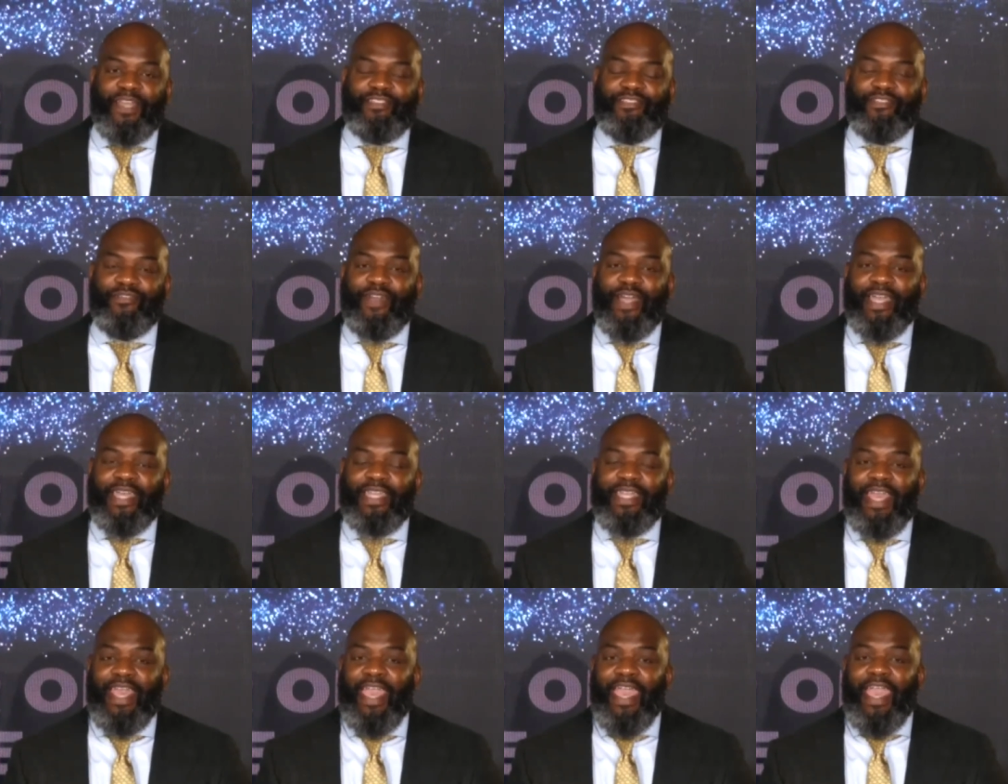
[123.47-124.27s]
That's right.
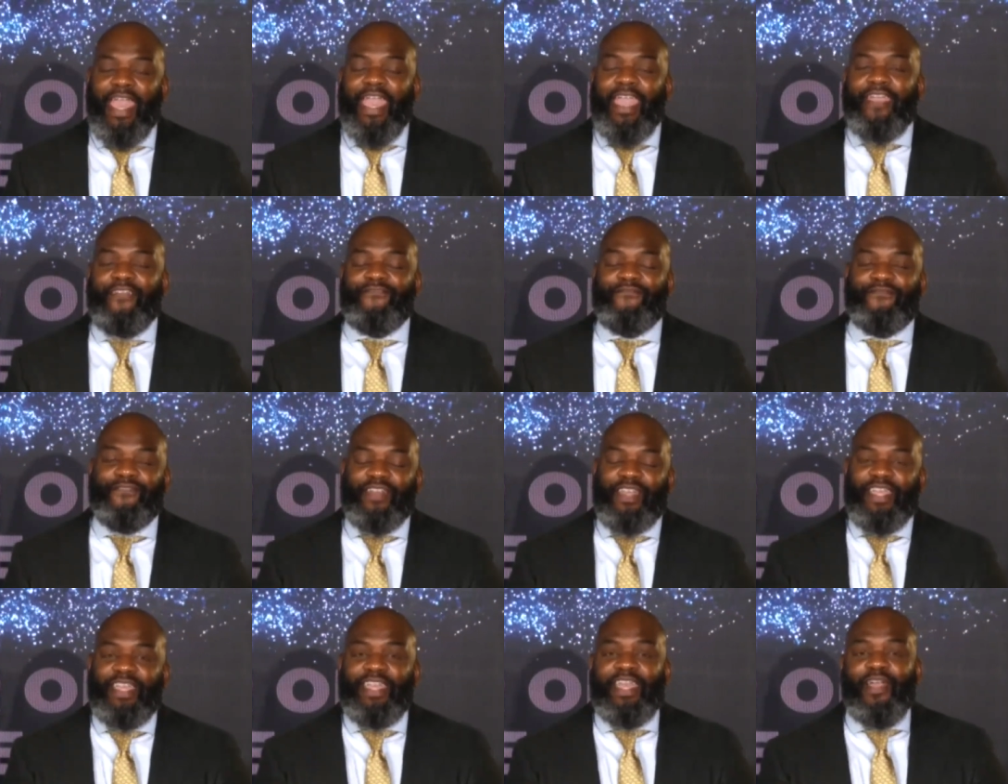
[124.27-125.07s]

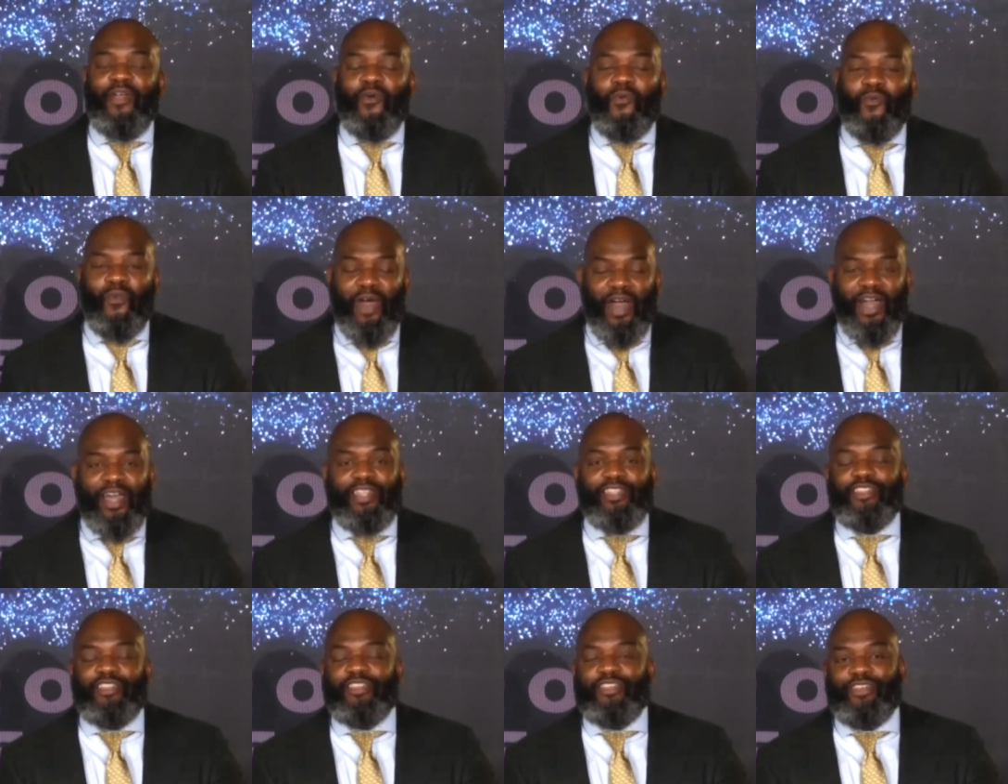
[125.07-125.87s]

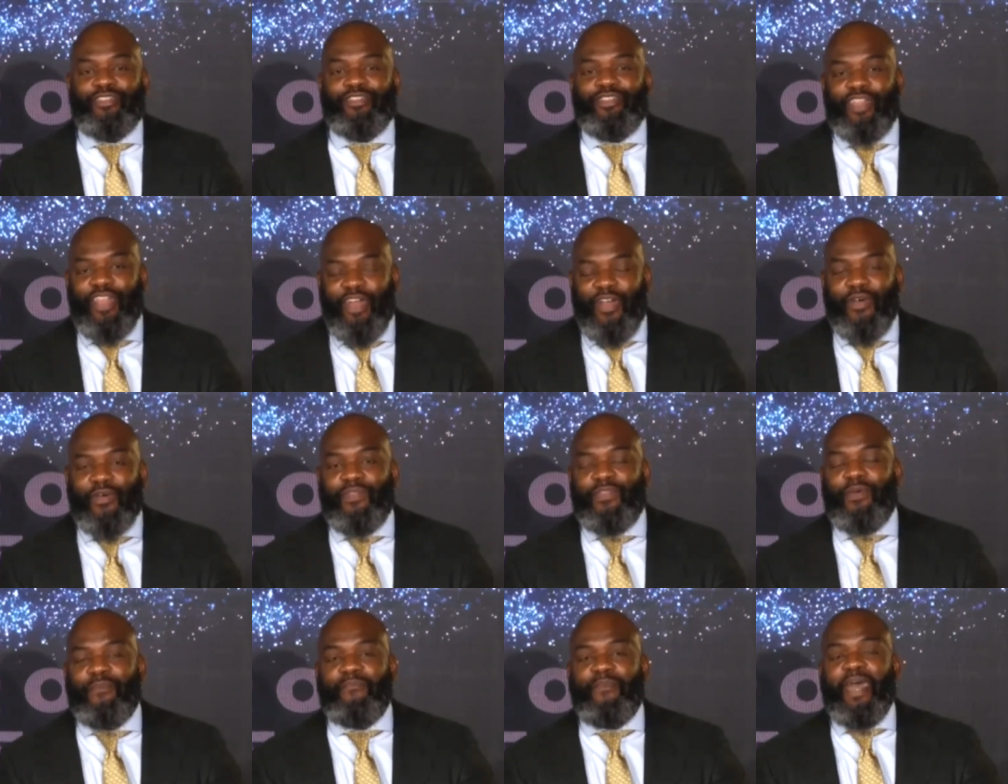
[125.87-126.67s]
Everyone should know
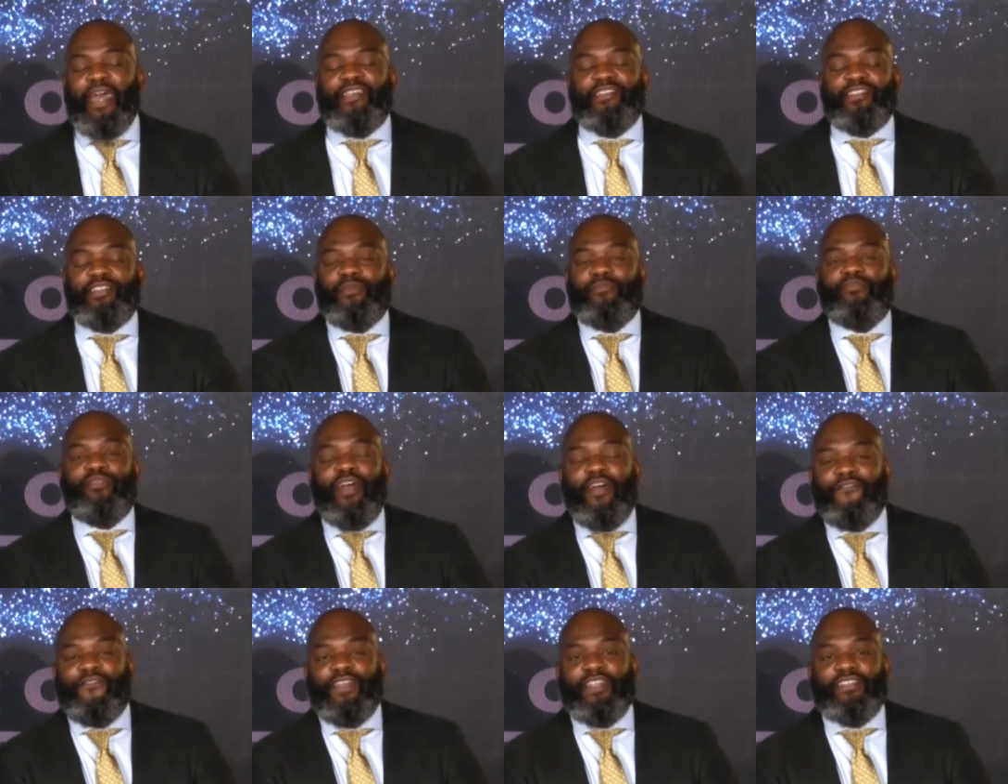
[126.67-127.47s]
the Master
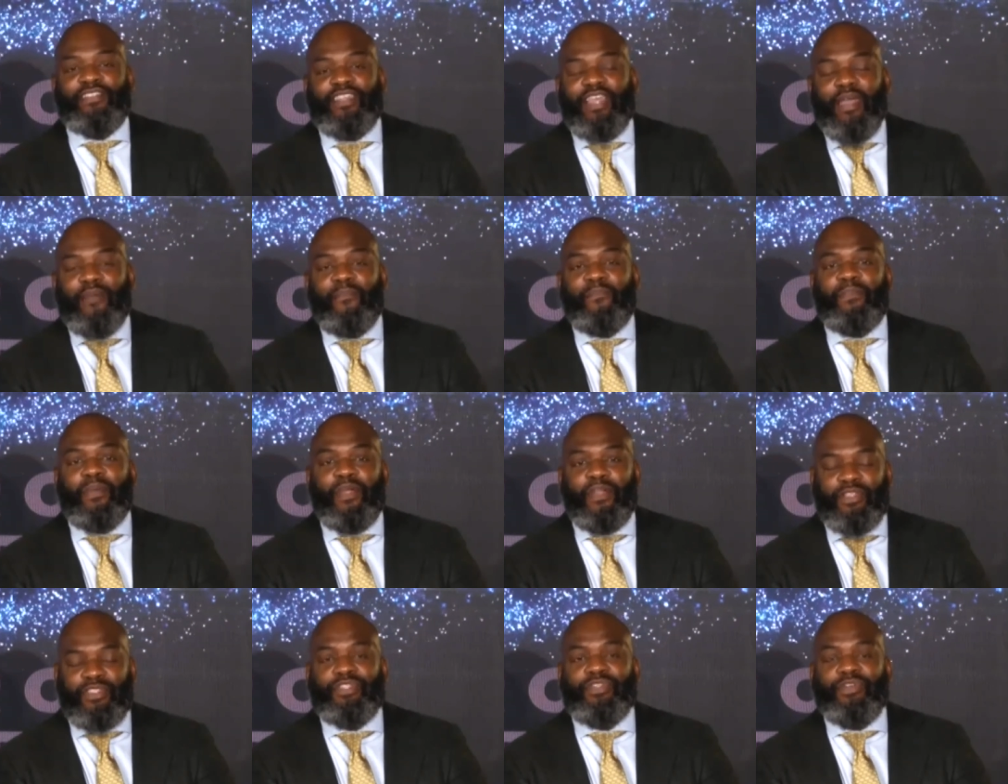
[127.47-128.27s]
Prophet's
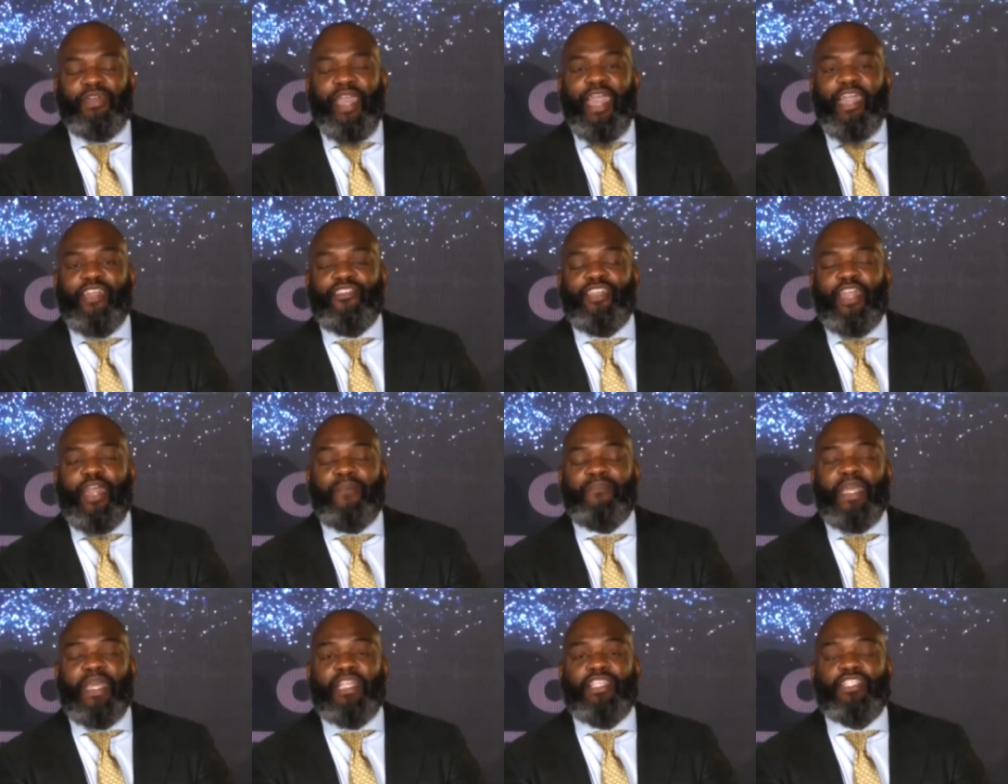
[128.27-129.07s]
personal Cash
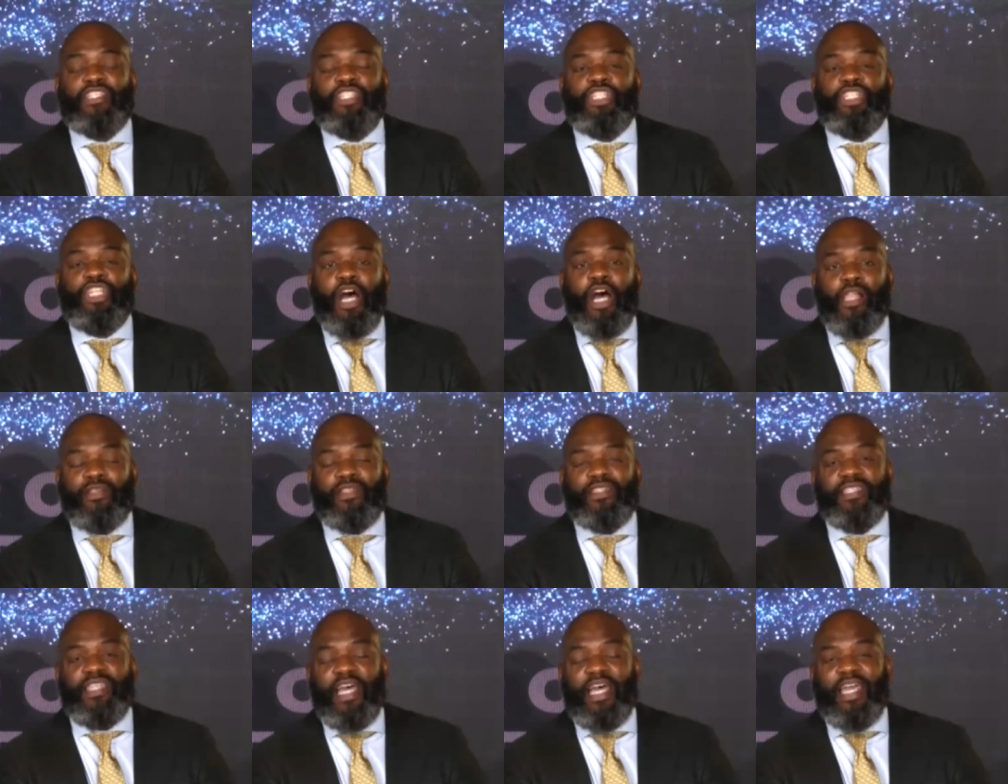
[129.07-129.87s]
App. It's
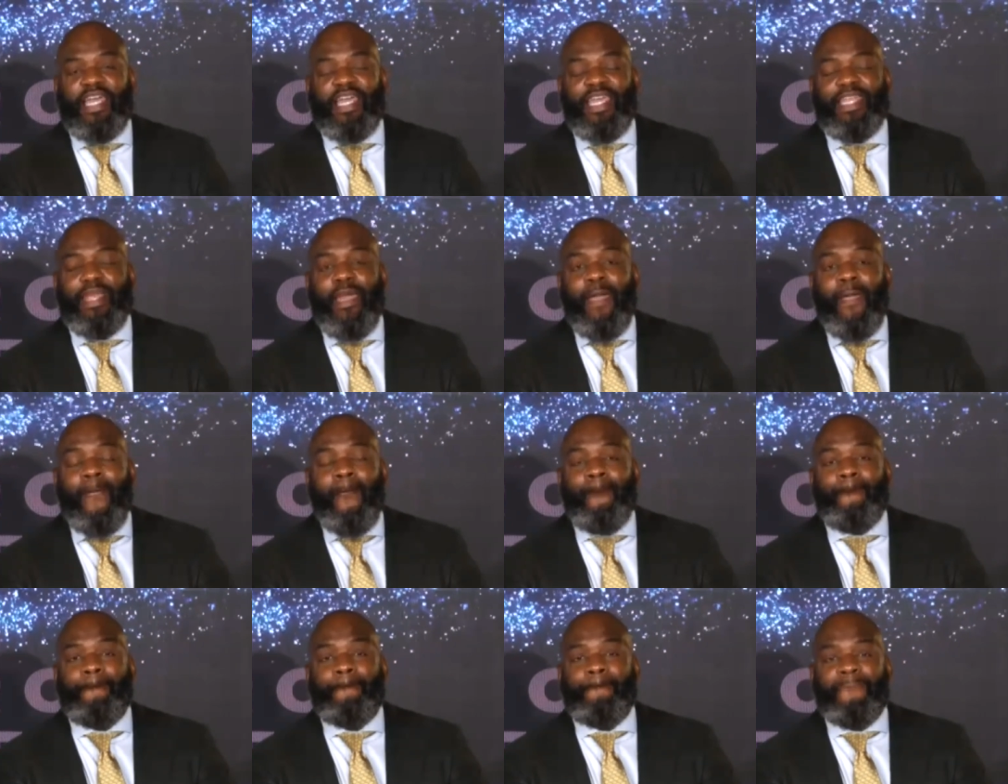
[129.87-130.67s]

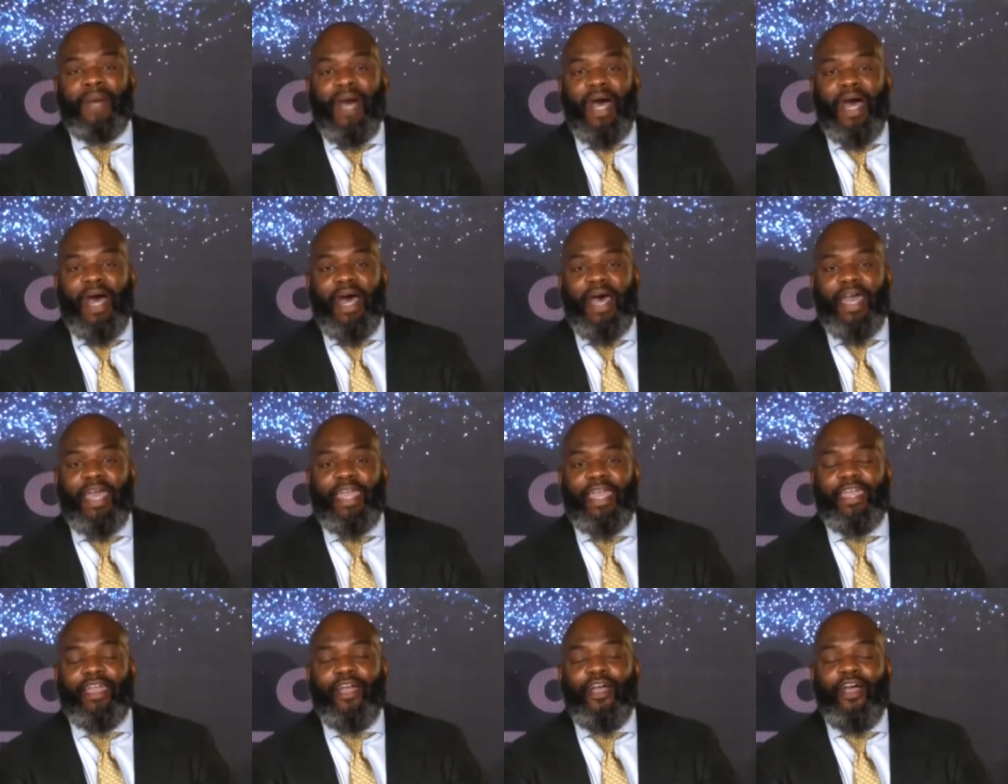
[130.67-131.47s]

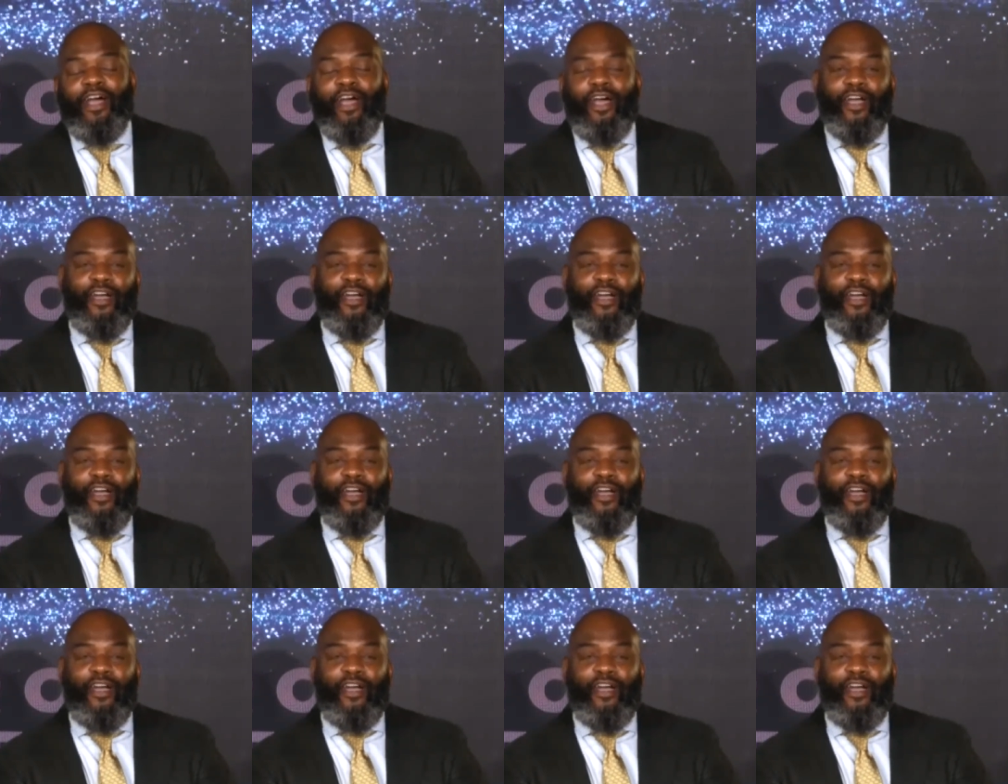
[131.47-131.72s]
$MyArchbishop.